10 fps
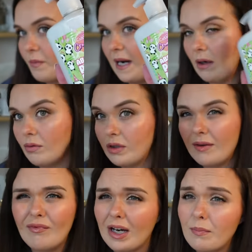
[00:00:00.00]
a pound.
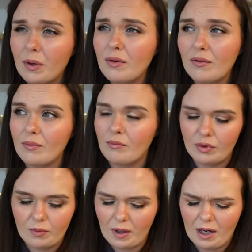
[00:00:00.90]
In fact, both of them were
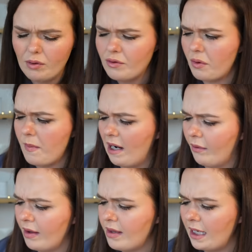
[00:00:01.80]
under, under a
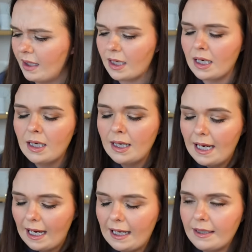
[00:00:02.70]
pound, I think.
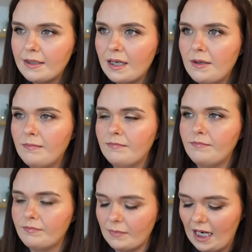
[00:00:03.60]
And
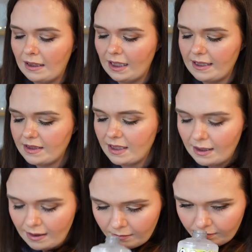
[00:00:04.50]
um, I like
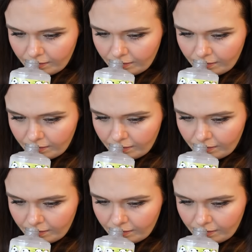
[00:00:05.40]
to